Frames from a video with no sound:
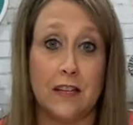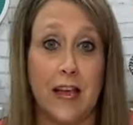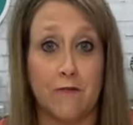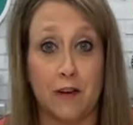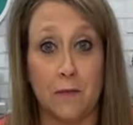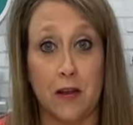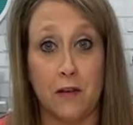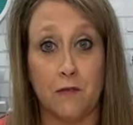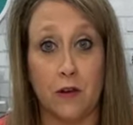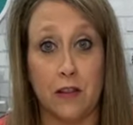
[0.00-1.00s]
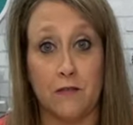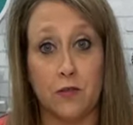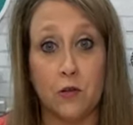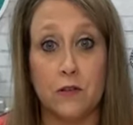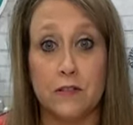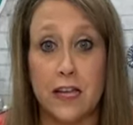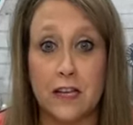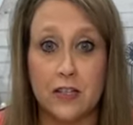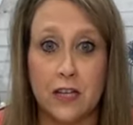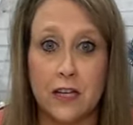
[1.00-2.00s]
They have ribbon over in the floral
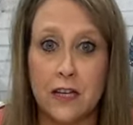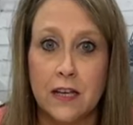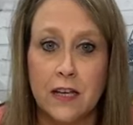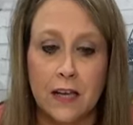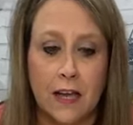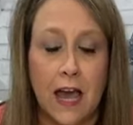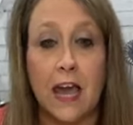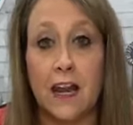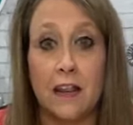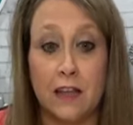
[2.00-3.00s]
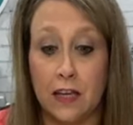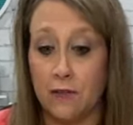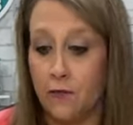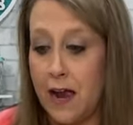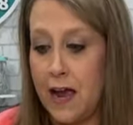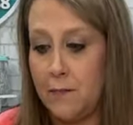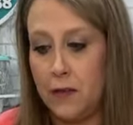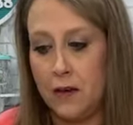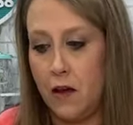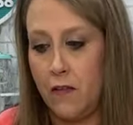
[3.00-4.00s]
section and in the gift wrap
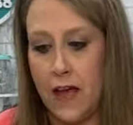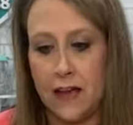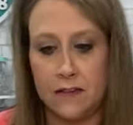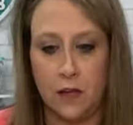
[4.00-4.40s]
and all that.